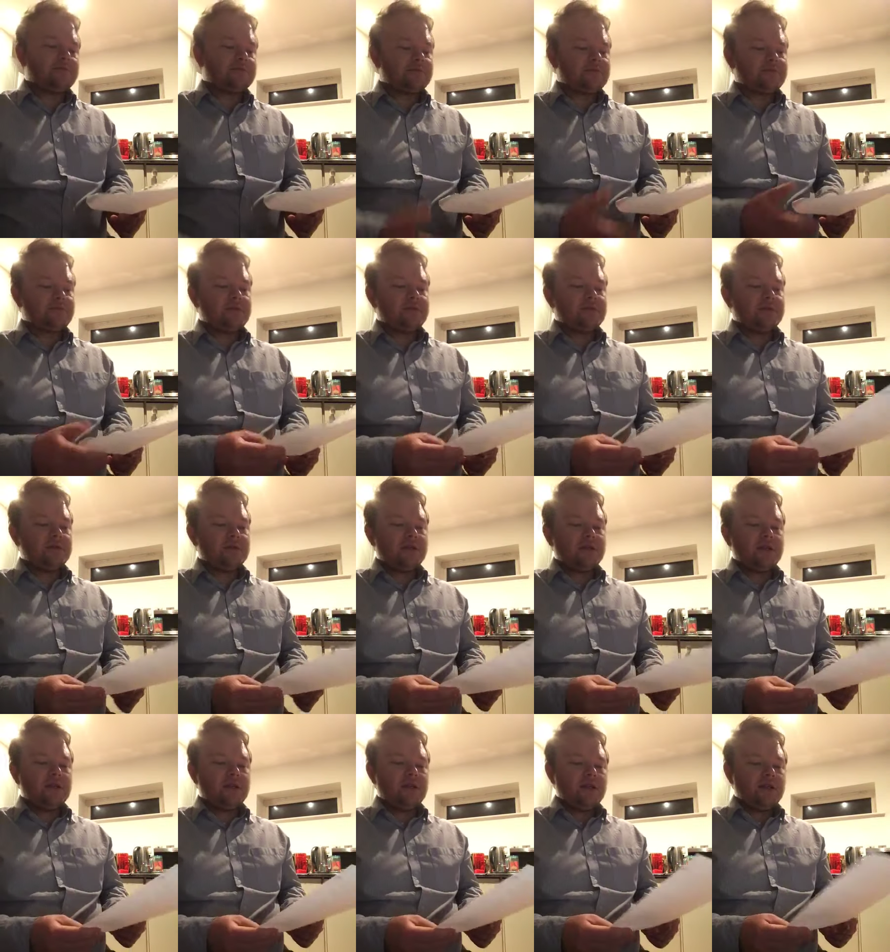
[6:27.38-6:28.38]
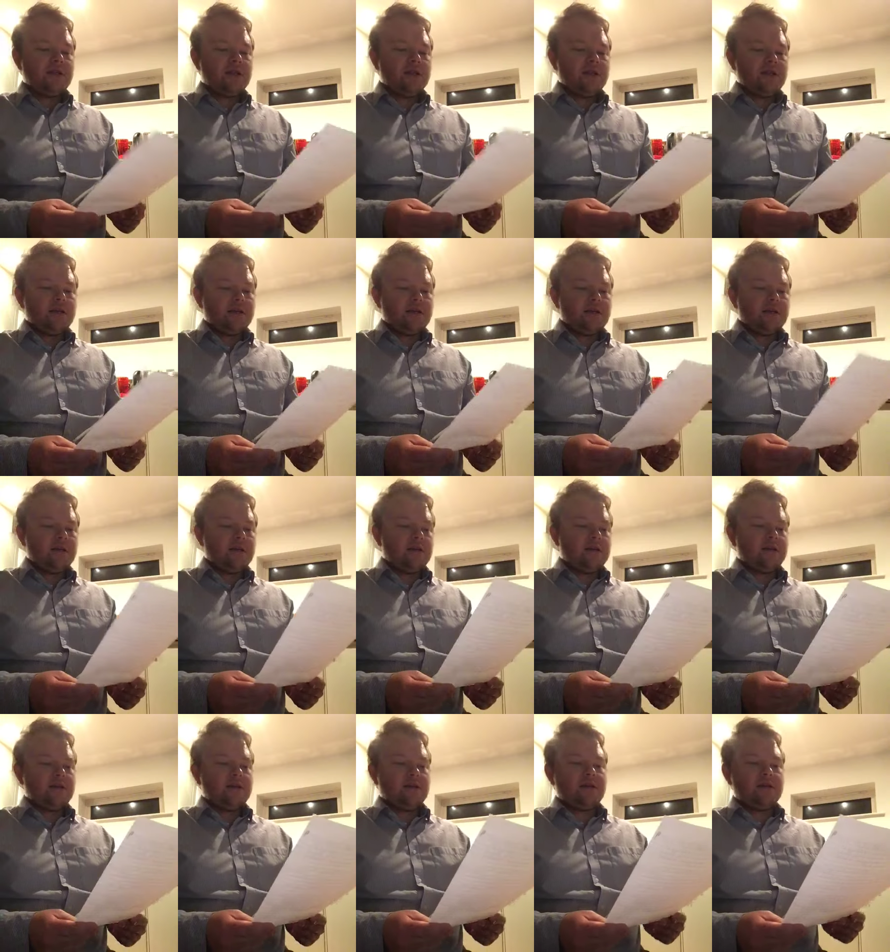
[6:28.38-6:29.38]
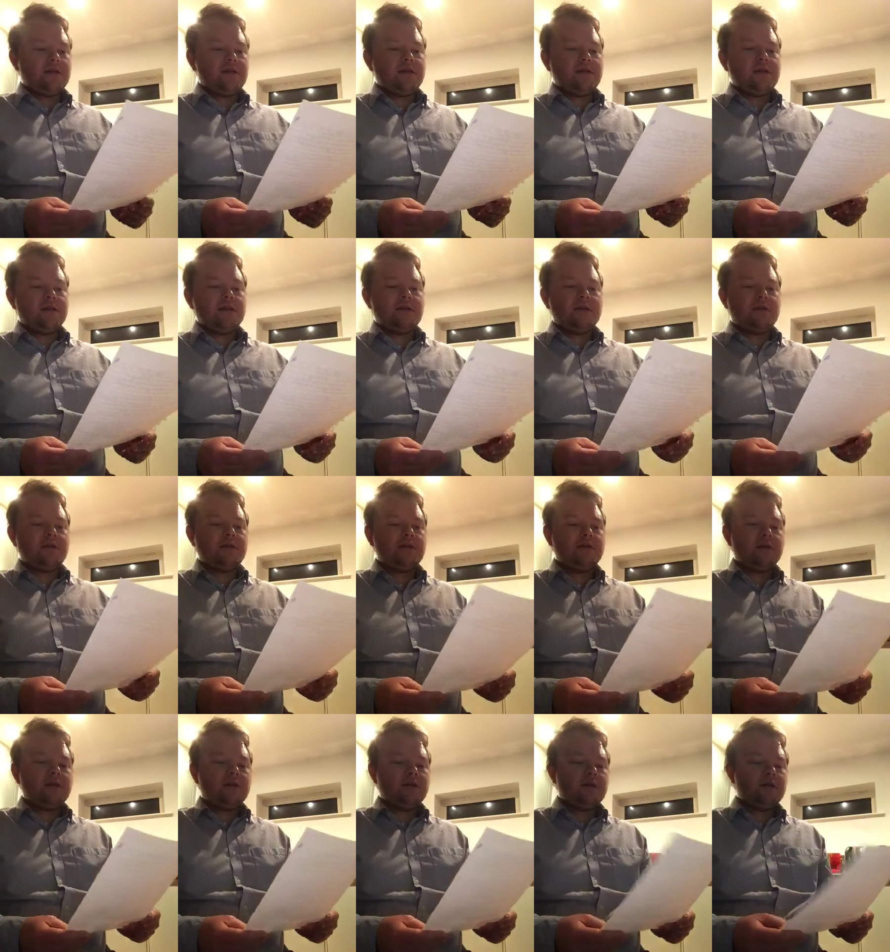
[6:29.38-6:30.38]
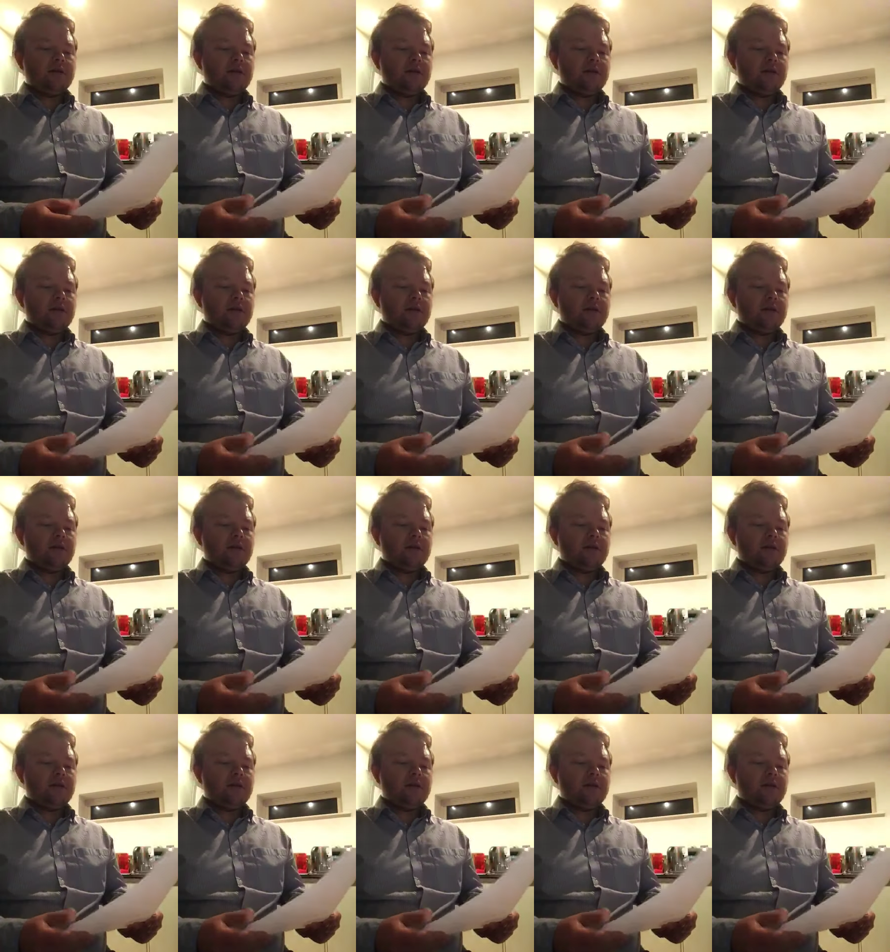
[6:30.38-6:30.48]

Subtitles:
(silence)